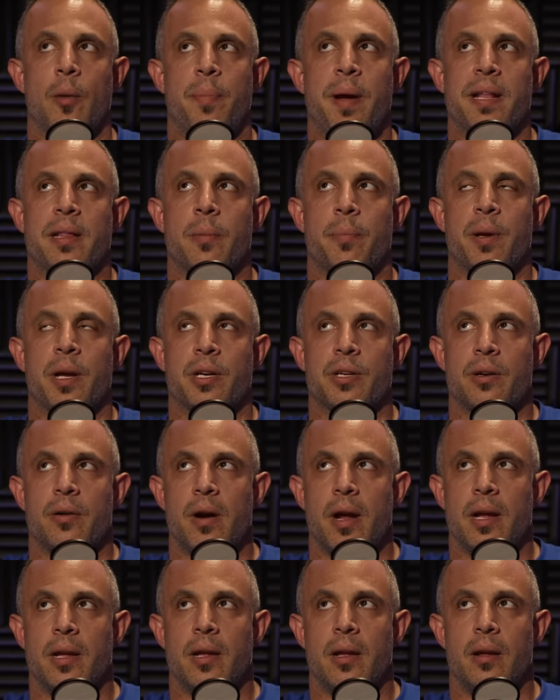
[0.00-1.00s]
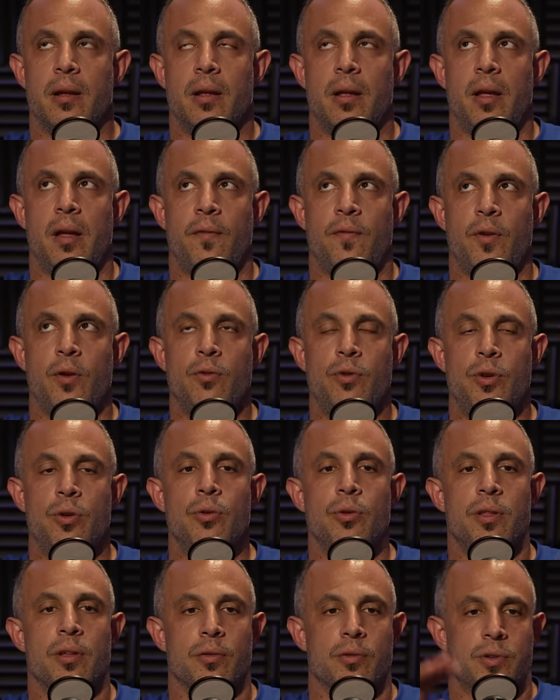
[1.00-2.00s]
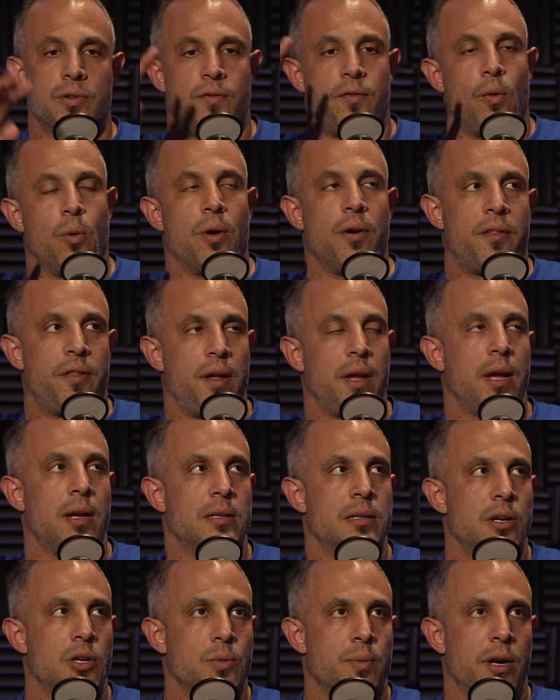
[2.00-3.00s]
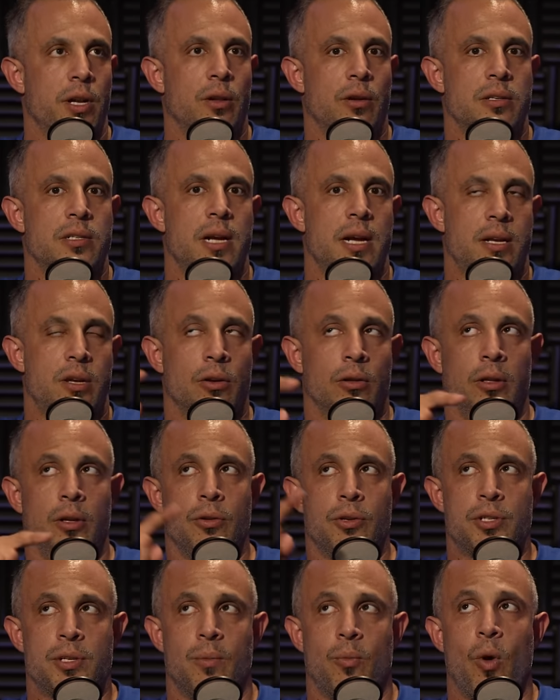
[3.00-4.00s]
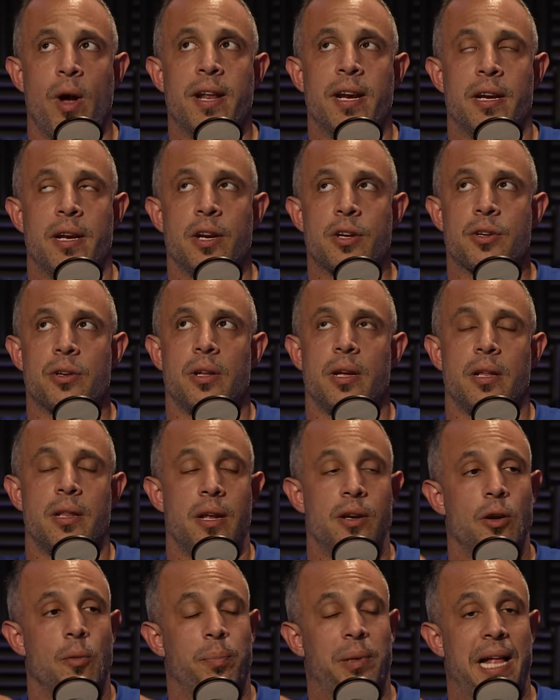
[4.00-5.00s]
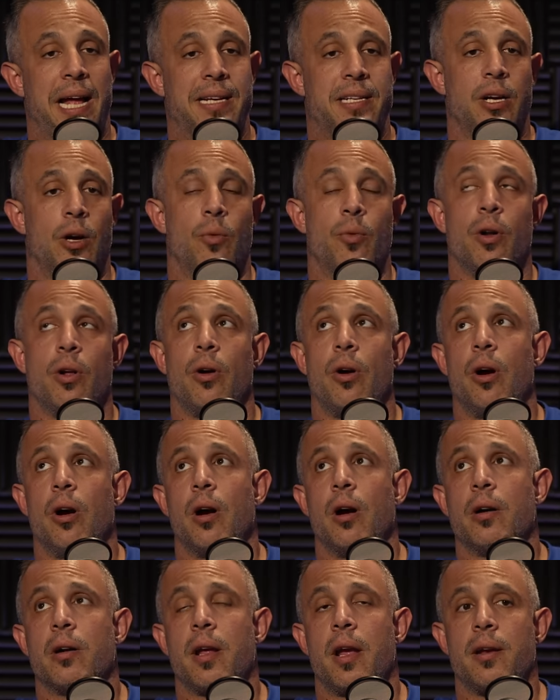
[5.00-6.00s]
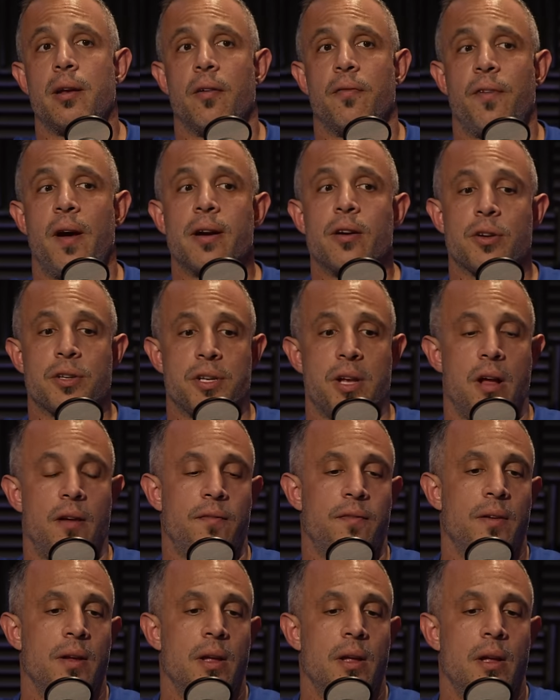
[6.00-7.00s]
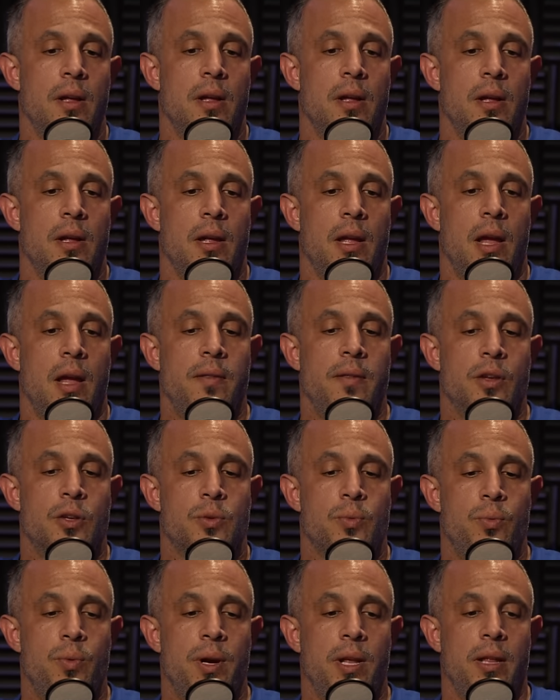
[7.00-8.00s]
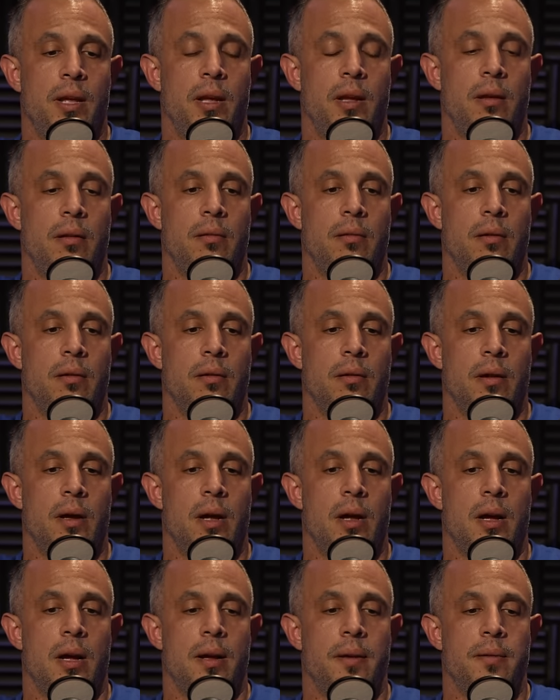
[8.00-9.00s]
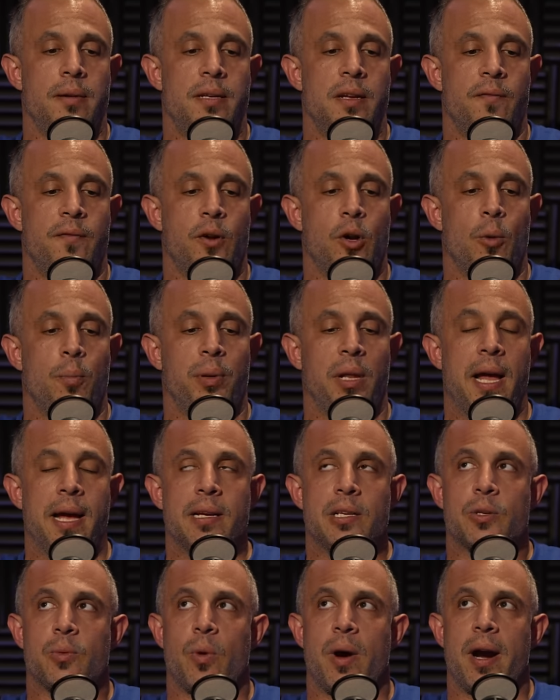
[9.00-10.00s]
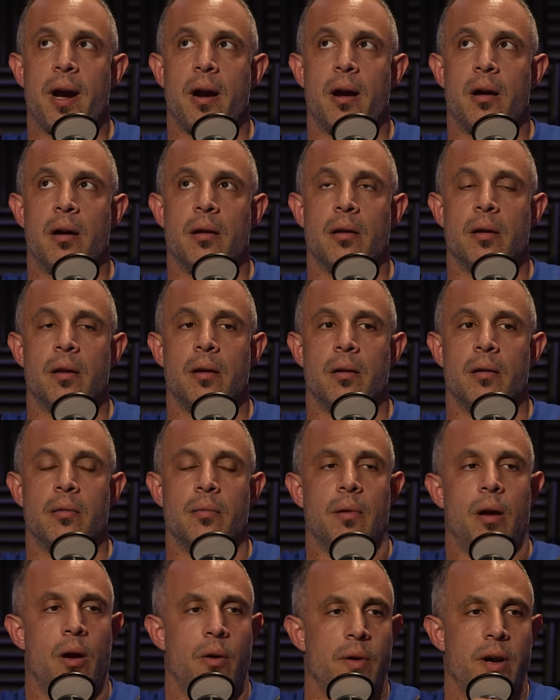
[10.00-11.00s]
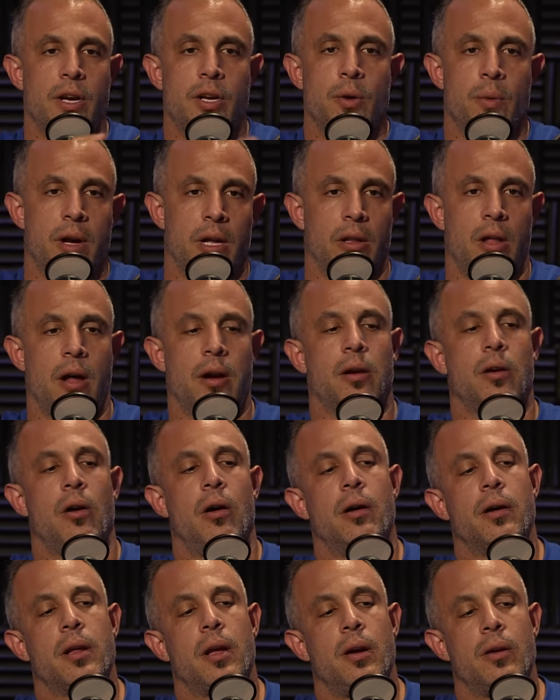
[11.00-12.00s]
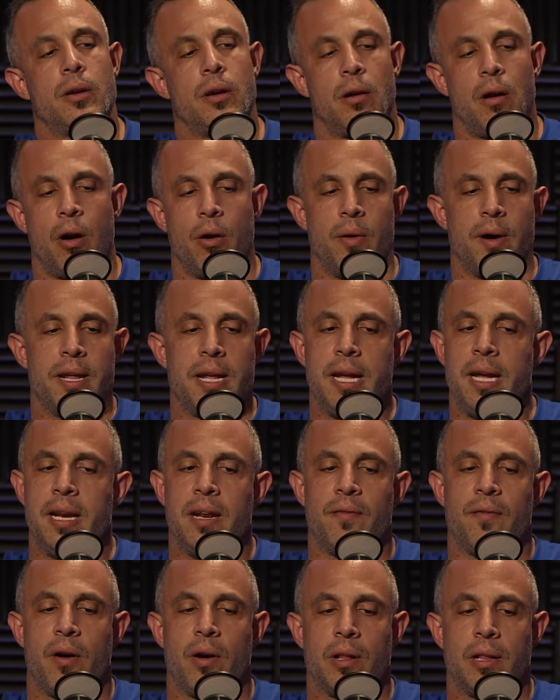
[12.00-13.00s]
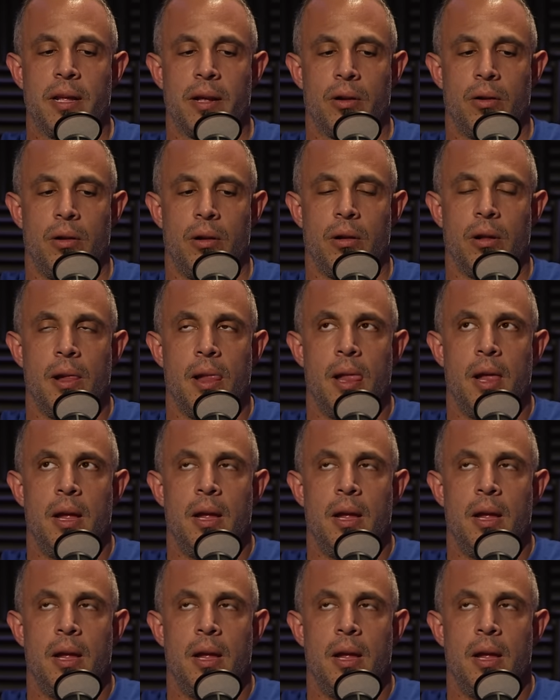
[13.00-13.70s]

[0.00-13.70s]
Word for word: I'll paint the picture right. If you do those four things, here's what it looks like. You'll lose some weight initially, then you'll plateau real hard, and you'll find yourself in this really uh, difficult place where you're already doing a lot of cardio, you're already eating very little